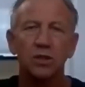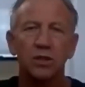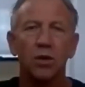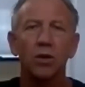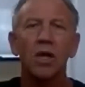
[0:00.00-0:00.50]
And
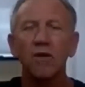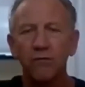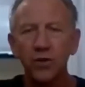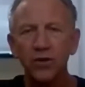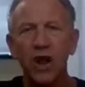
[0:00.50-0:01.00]
so
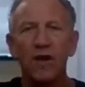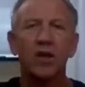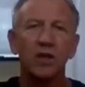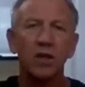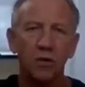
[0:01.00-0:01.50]
free
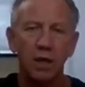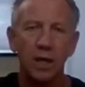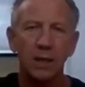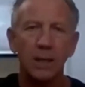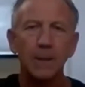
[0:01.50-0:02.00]
traffic, on the other
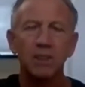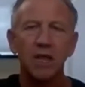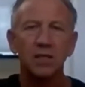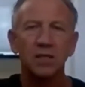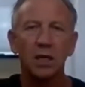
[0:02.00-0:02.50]
hand,
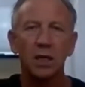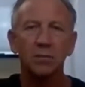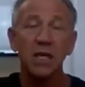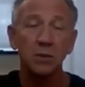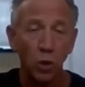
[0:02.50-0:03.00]
is
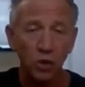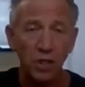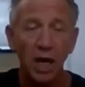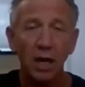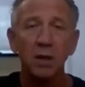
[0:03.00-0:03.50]
takes more
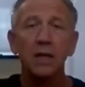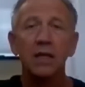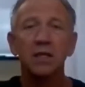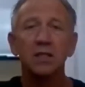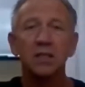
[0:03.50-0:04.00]
time,
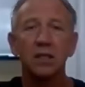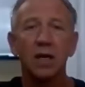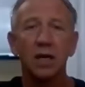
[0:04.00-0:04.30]
it's